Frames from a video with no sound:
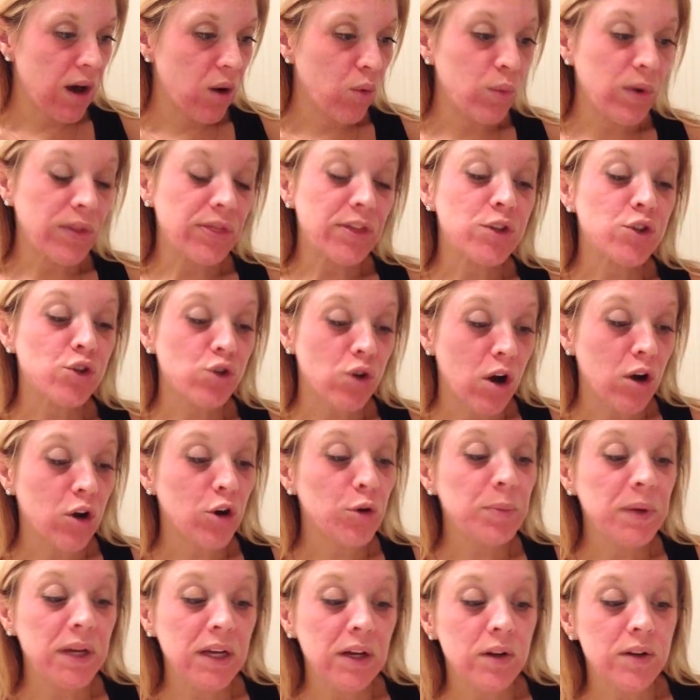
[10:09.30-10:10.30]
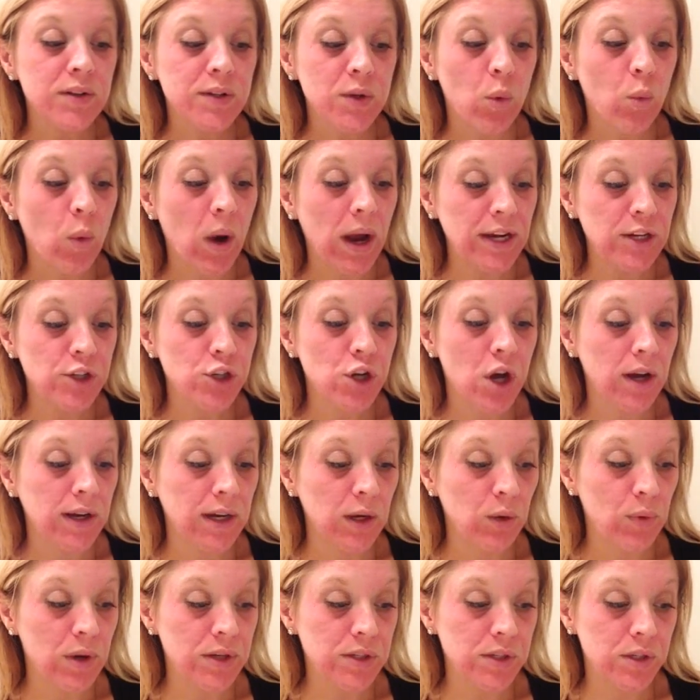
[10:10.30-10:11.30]
with the stronger peels, a white
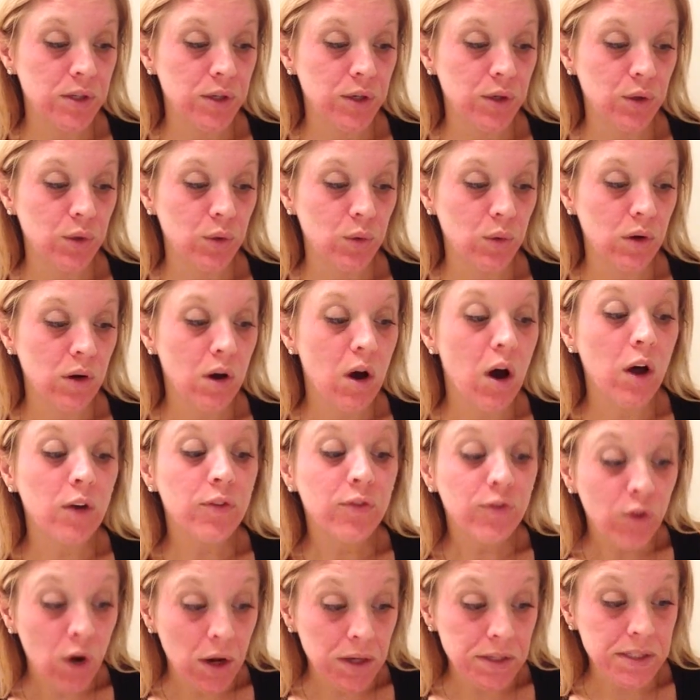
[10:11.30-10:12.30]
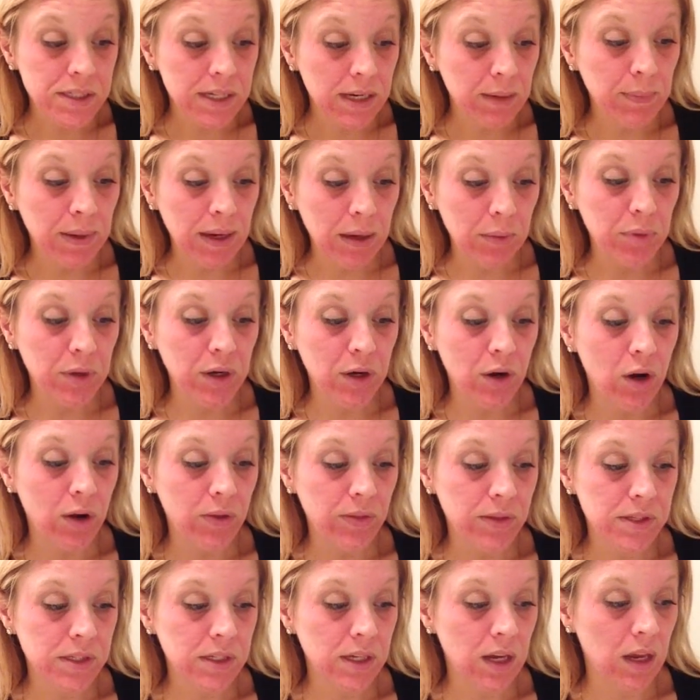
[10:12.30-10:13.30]
chalky residue called frosting may appear on
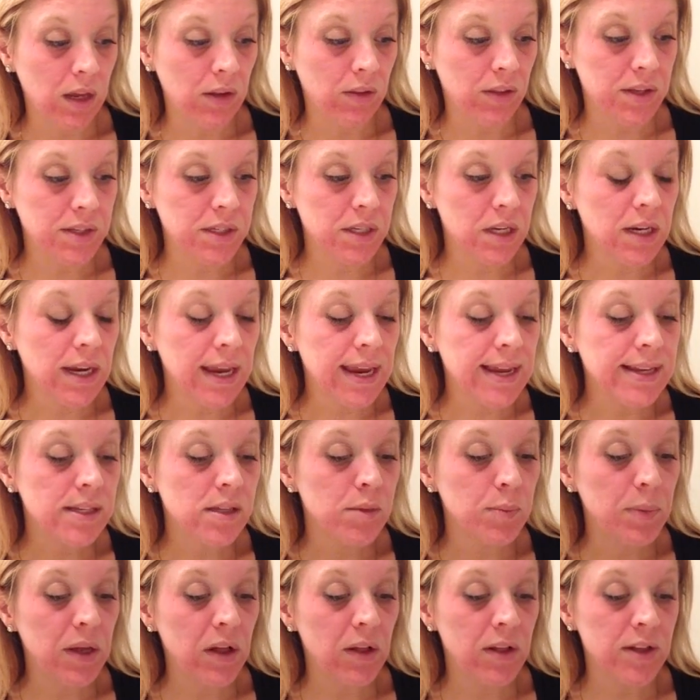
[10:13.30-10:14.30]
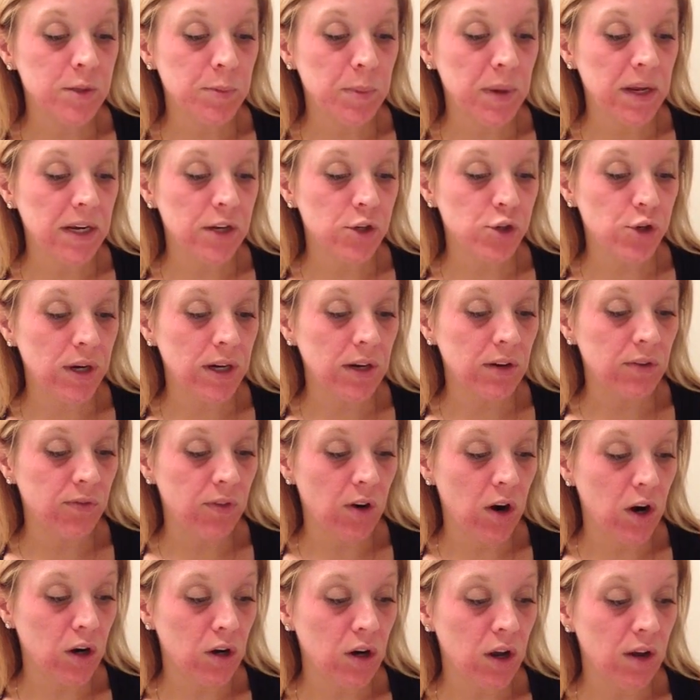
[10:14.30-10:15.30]
the skin. This indicates the peel has penetrated
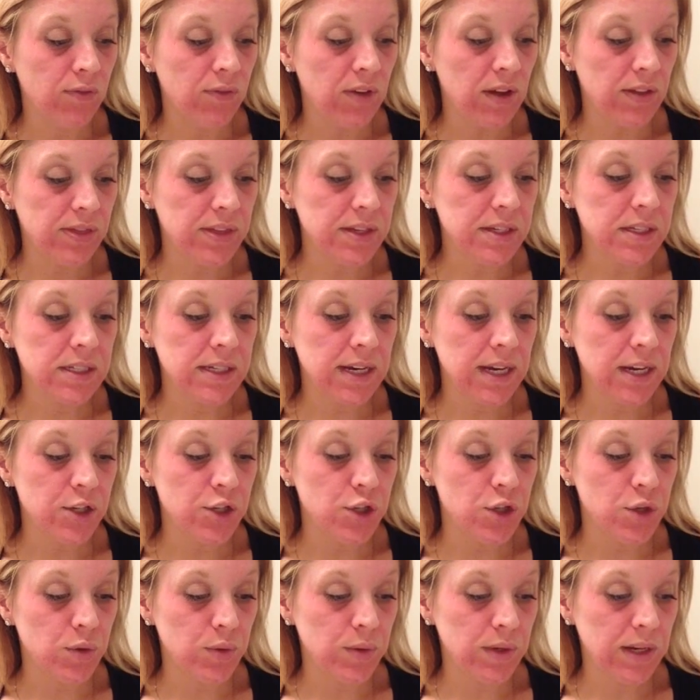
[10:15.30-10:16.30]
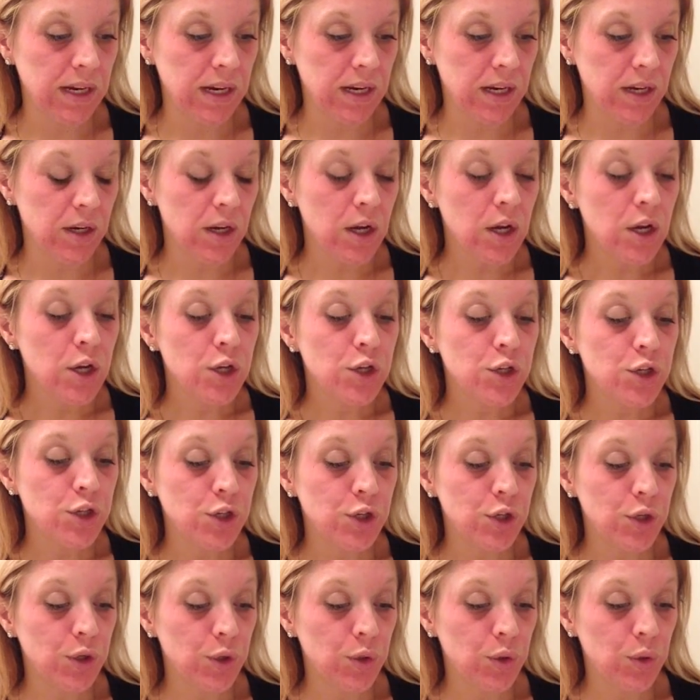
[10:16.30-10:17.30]
far enough. At this stage, you need
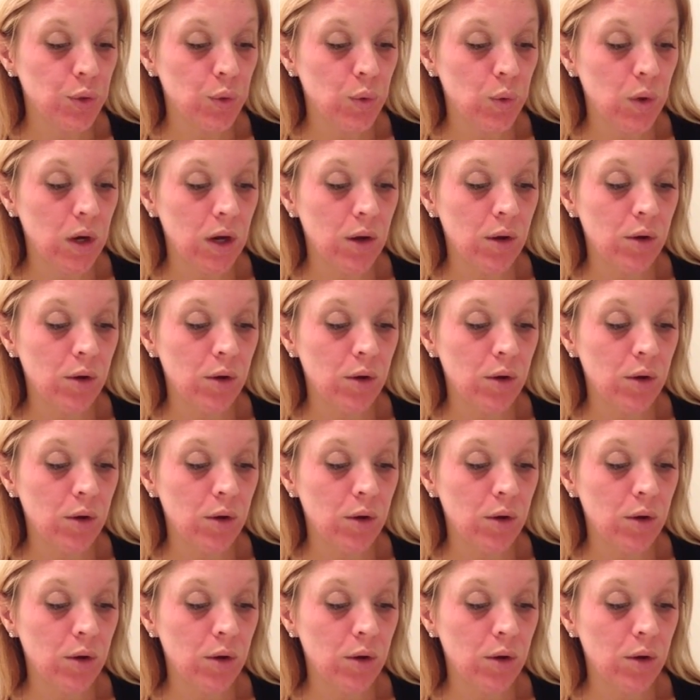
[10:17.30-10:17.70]
to